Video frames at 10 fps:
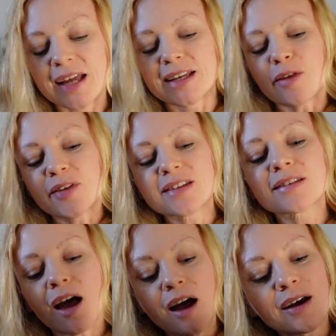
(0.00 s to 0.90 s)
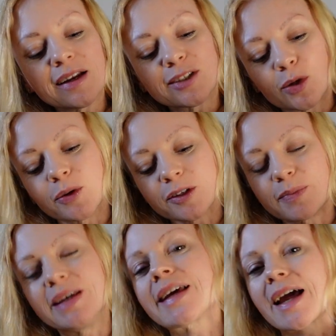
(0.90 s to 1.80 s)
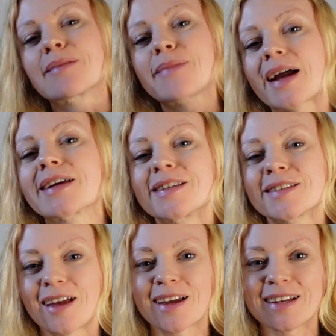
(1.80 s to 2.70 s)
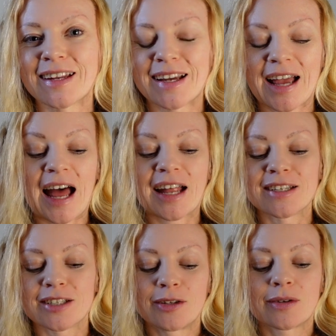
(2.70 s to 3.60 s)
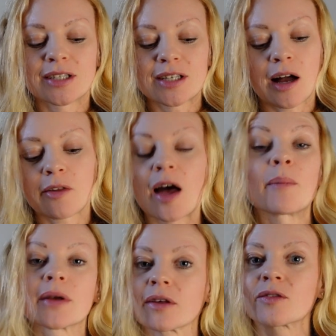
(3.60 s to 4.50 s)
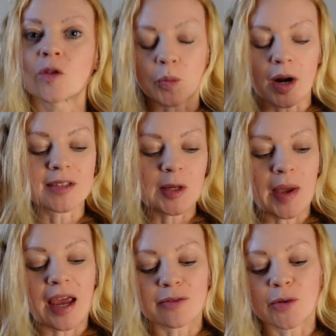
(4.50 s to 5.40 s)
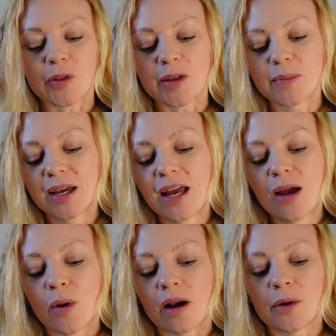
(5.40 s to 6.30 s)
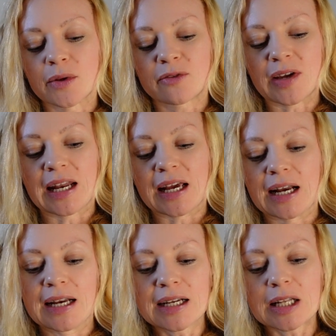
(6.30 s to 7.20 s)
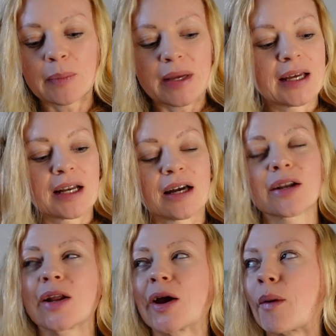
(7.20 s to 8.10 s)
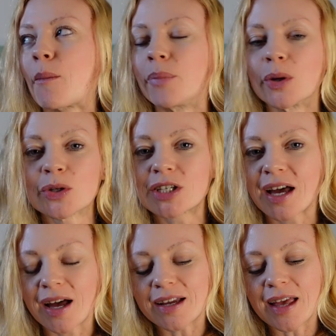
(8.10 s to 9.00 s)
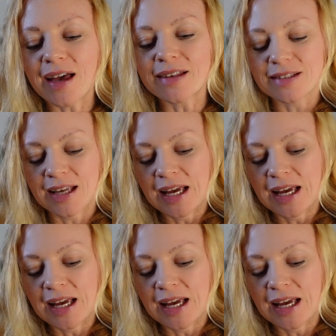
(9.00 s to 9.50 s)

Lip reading: Now this is early doors me getting back into cycling, and you can tell that because of the price I paid for them when I was feeling a little bit, I don't know, bougier, I guess.